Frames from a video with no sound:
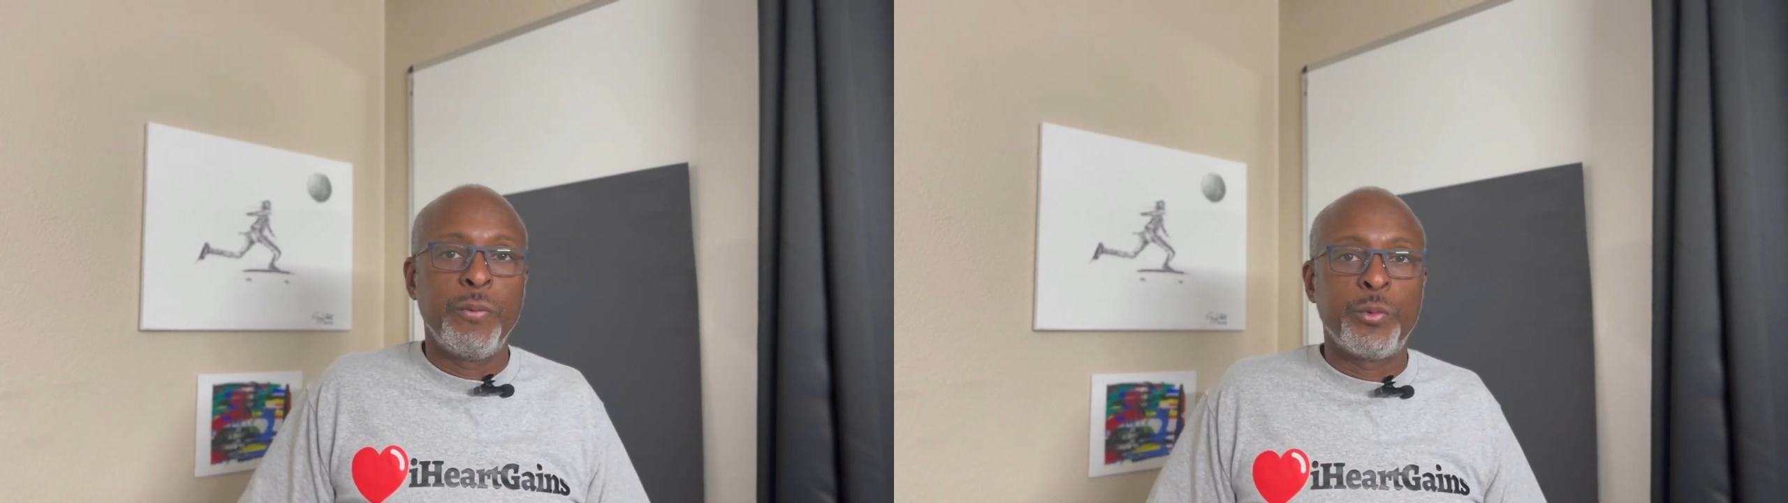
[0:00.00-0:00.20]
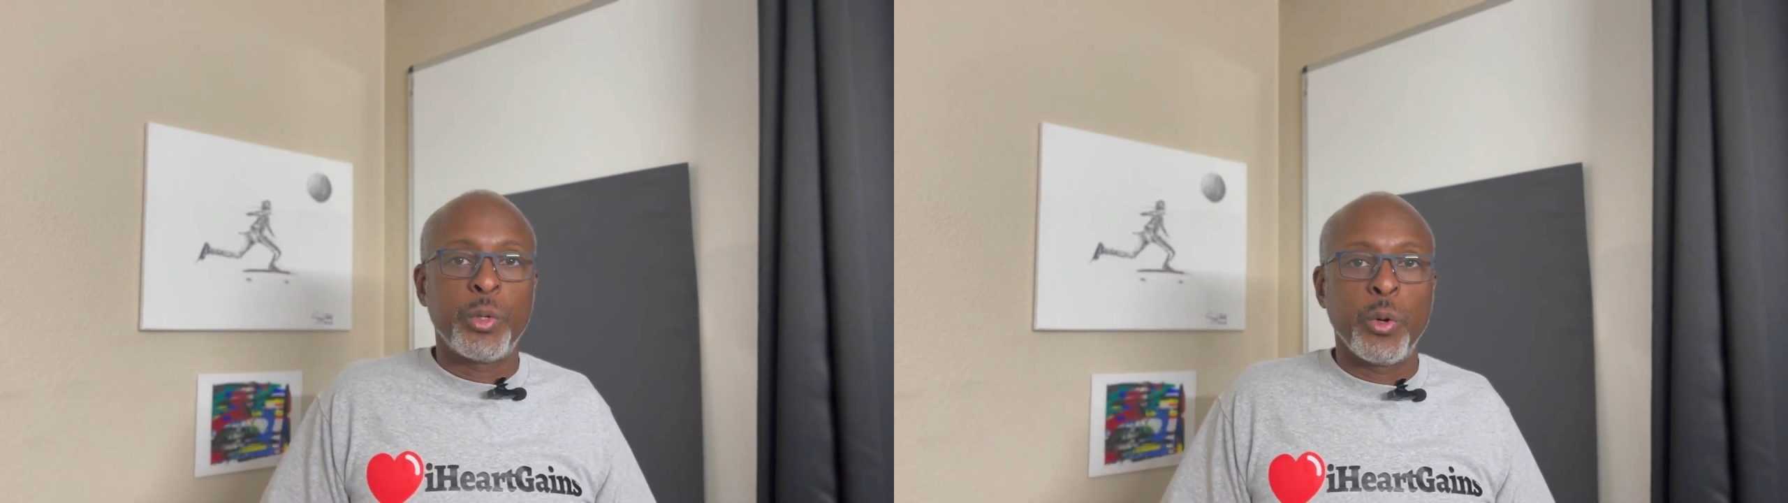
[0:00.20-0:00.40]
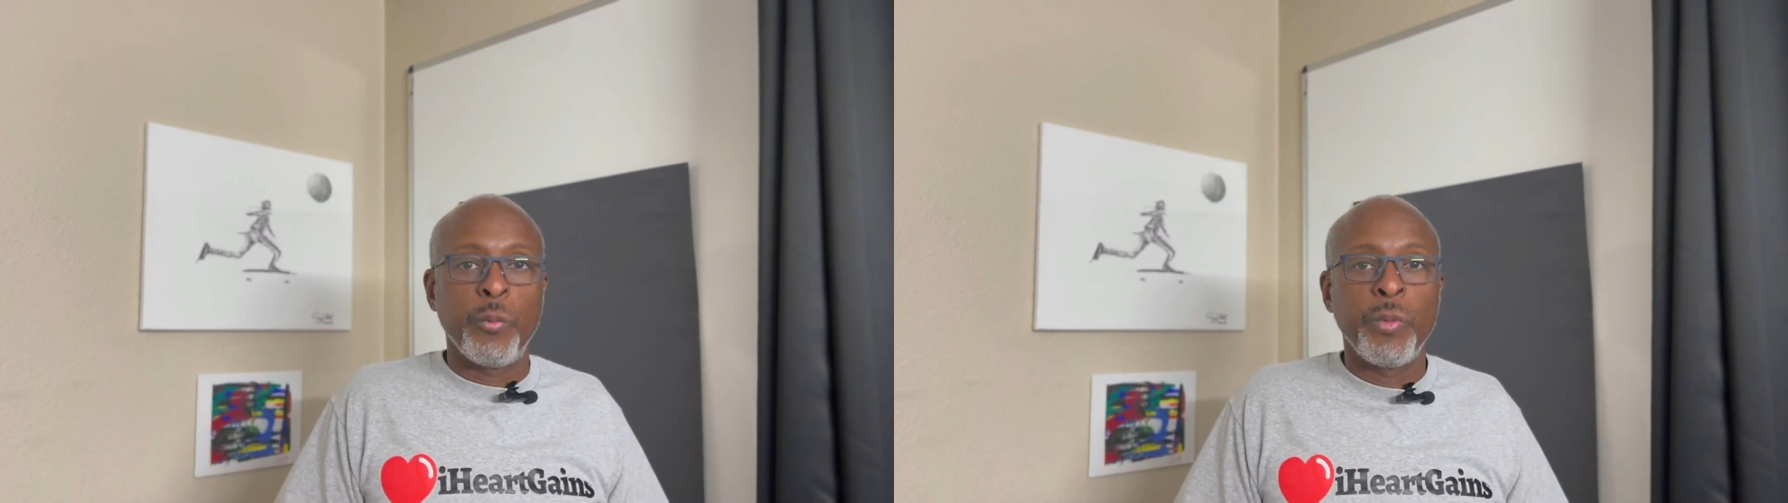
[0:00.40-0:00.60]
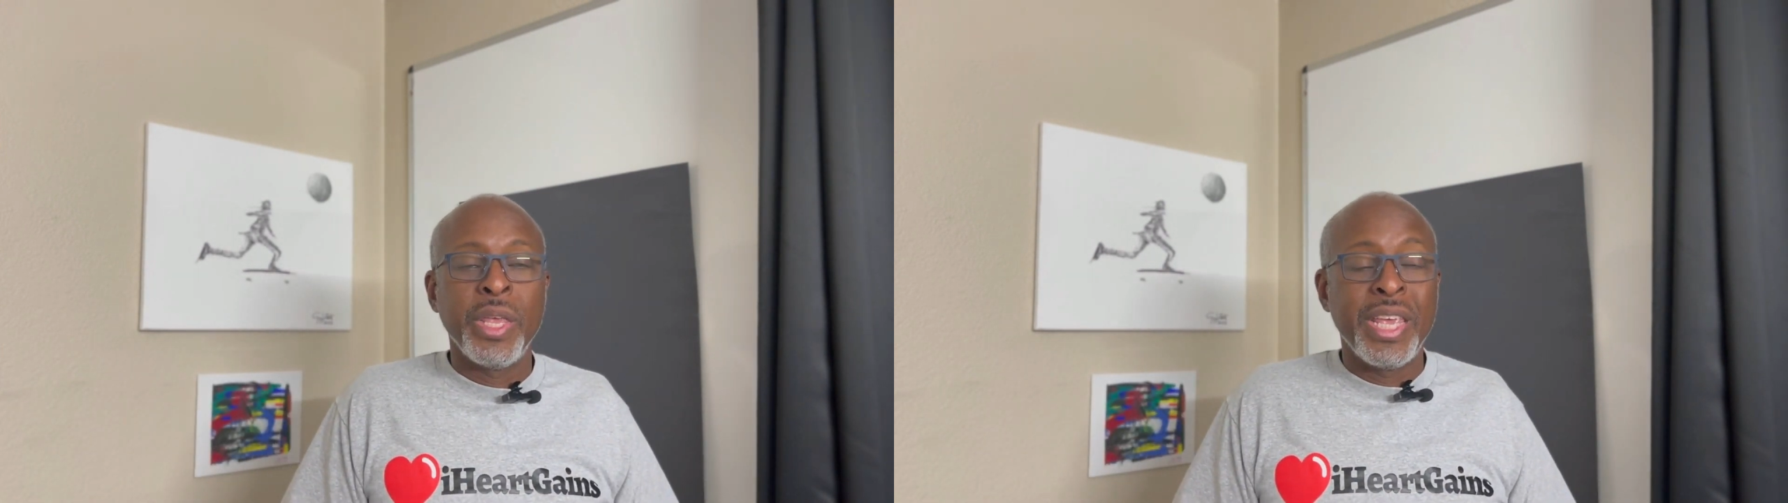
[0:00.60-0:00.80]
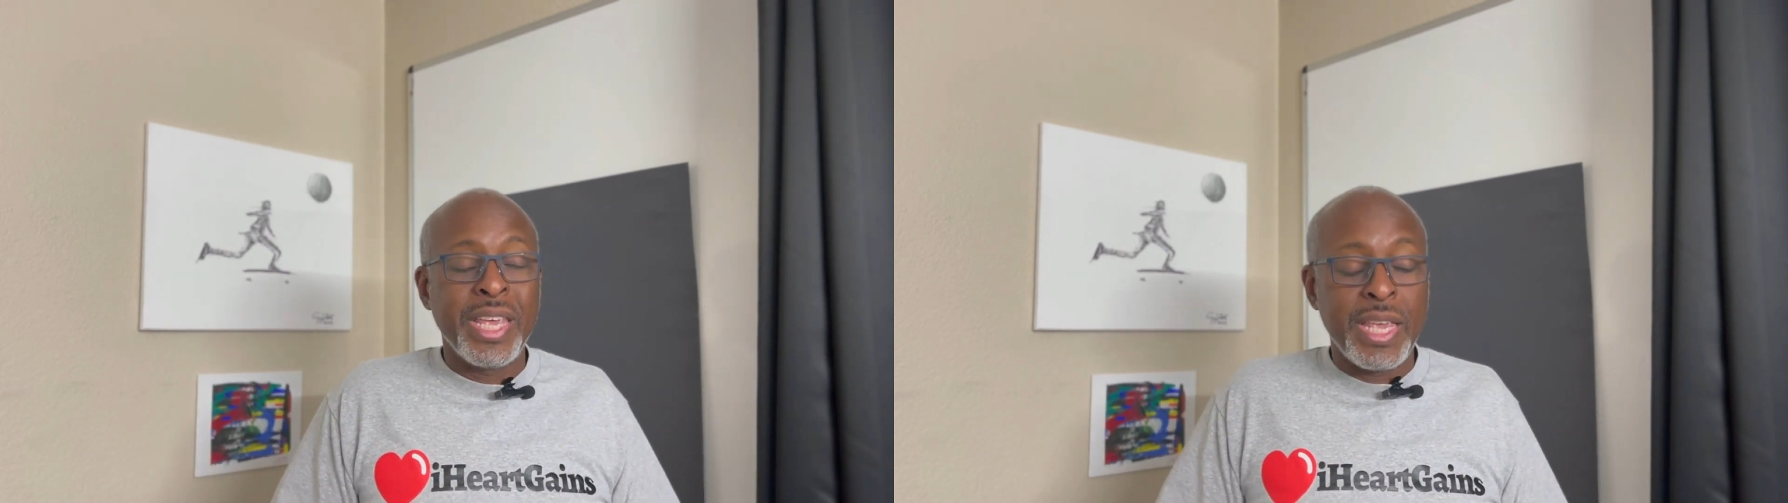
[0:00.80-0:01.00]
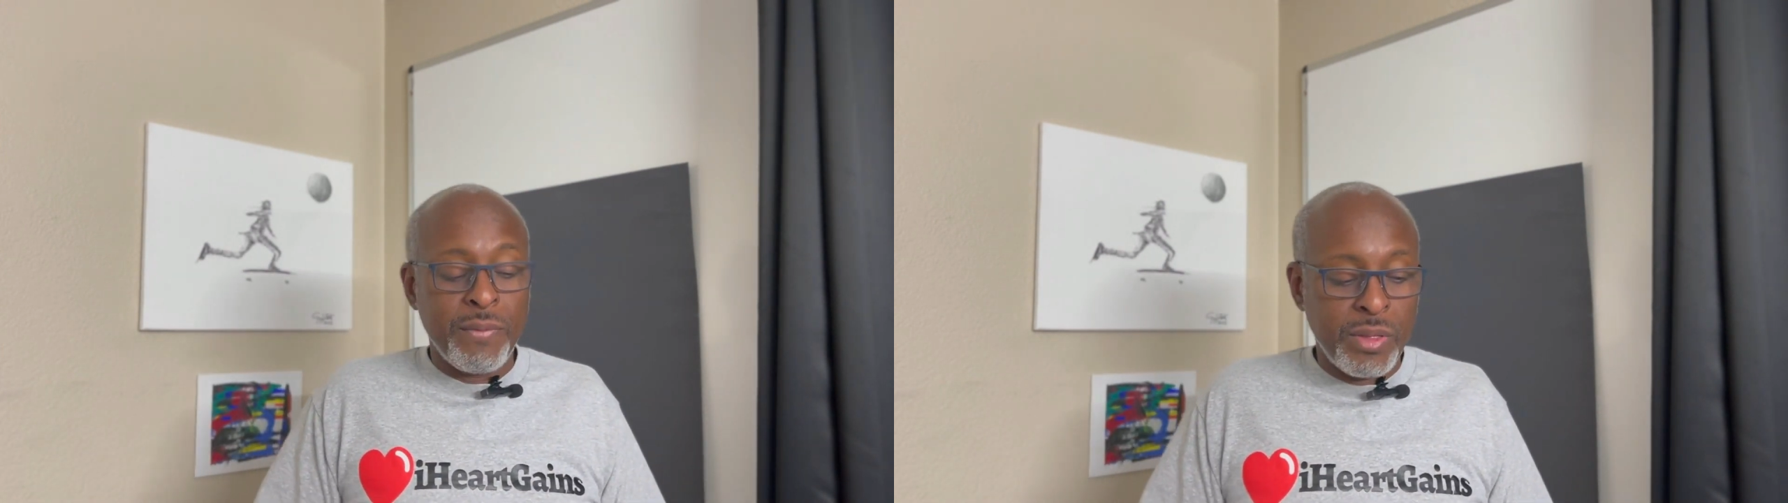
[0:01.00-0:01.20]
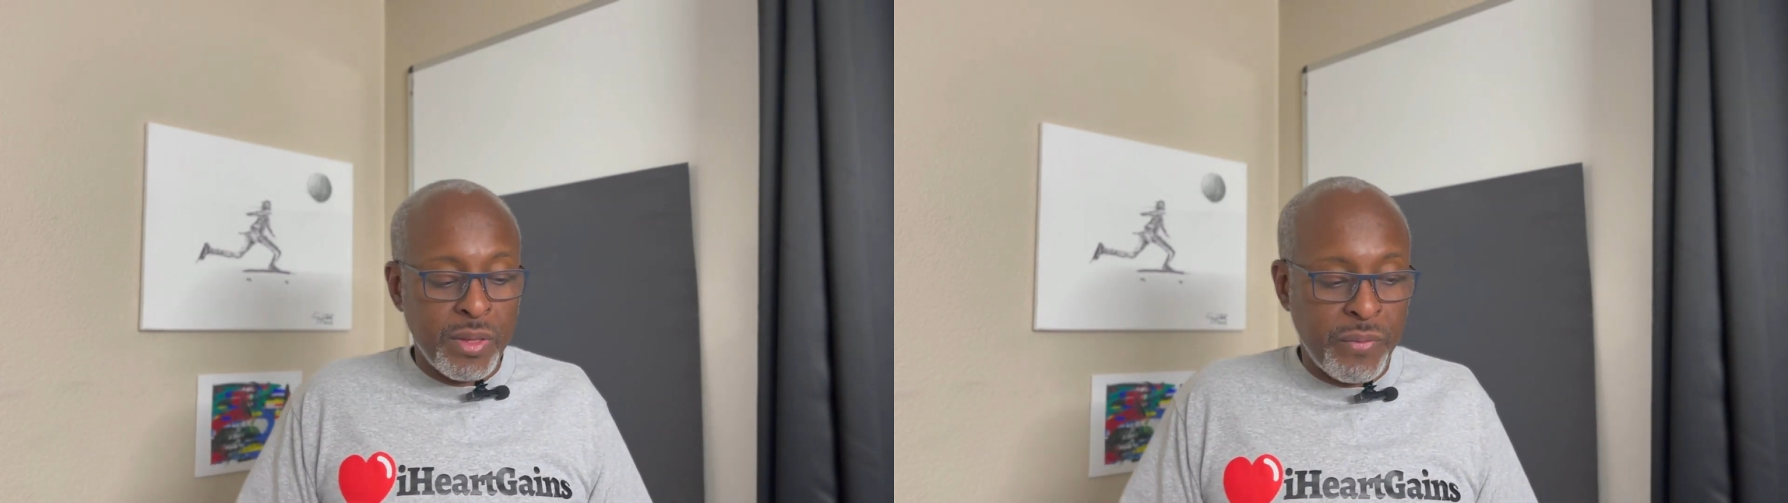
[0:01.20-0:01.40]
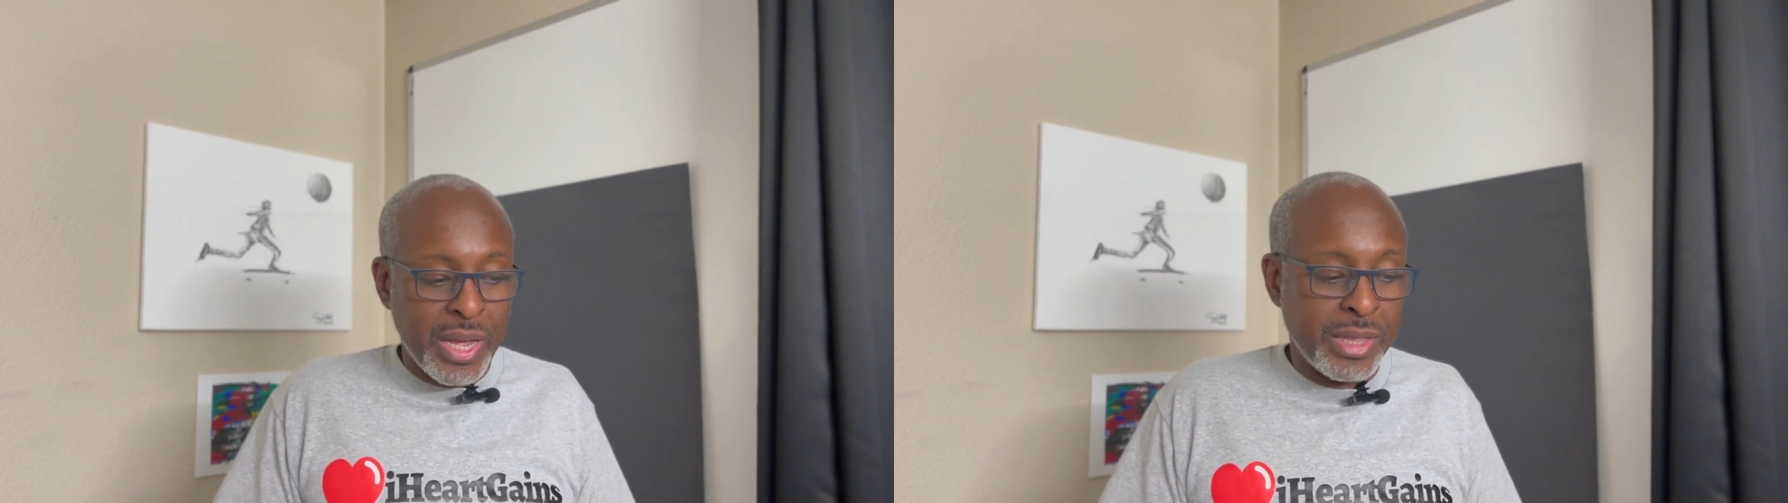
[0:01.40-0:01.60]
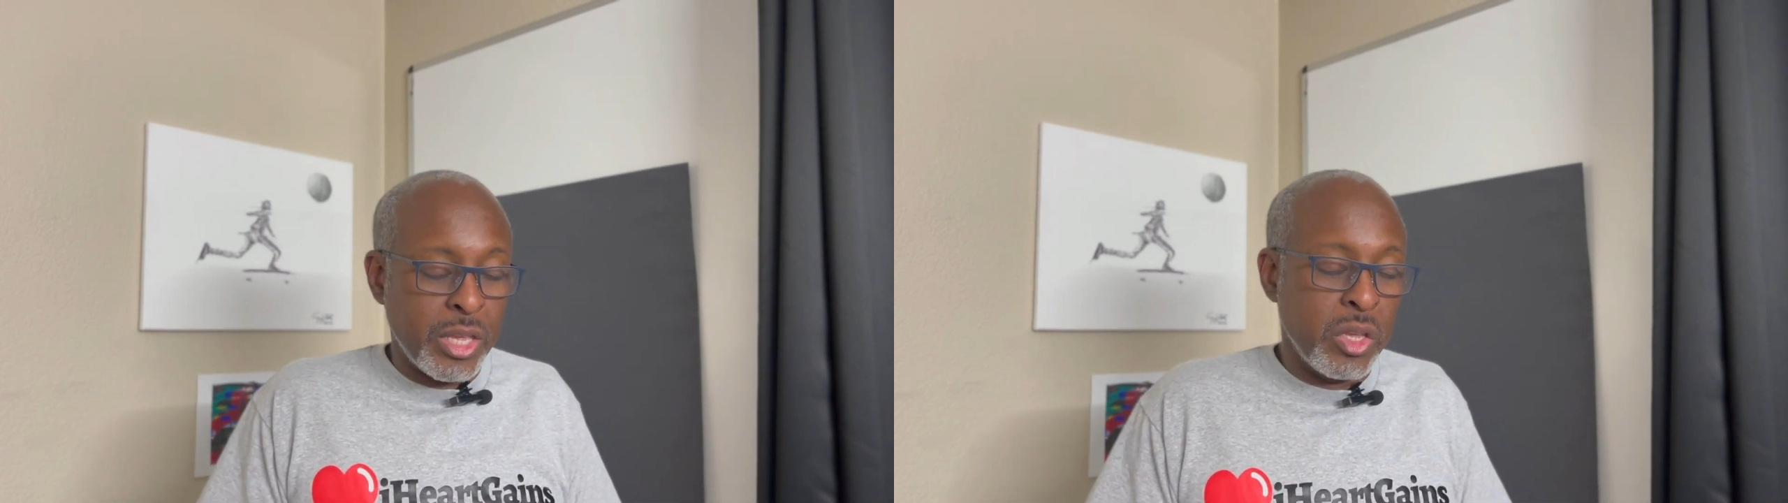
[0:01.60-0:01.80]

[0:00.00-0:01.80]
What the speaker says: So even the fact that